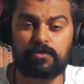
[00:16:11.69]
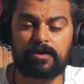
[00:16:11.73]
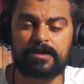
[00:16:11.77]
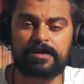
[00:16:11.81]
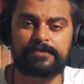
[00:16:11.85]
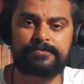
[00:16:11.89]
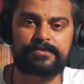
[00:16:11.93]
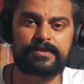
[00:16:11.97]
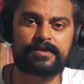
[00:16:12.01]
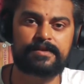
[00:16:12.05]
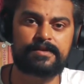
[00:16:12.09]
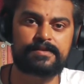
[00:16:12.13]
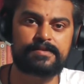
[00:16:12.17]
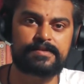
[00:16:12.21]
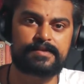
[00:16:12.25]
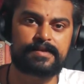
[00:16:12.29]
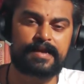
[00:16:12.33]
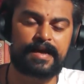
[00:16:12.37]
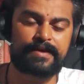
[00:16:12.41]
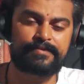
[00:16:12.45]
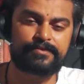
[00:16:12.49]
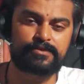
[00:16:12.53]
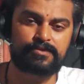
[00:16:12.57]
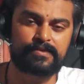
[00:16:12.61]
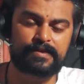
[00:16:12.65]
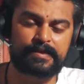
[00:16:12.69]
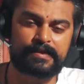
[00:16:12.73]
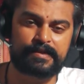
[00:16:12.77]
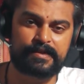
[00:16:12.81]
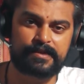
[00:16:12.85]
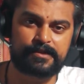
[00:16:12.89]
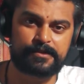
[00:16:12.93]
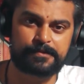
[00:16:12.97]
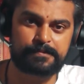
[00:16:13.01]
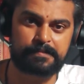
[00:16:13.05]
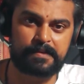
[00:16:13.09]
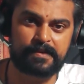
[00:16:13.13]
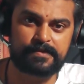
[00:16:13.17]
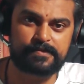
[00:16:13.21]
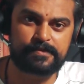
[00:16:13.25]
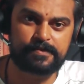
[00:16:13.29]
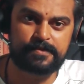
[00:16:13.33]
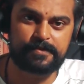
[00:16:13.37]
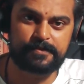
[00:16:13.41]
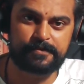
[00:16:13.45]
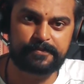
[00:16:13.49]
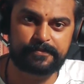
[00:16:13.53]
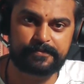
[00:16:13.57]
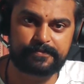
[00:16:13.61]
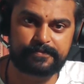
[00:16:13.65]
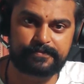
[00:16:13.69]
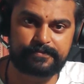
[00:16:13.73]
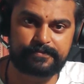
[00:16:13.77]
what effect does it have on our taste buds?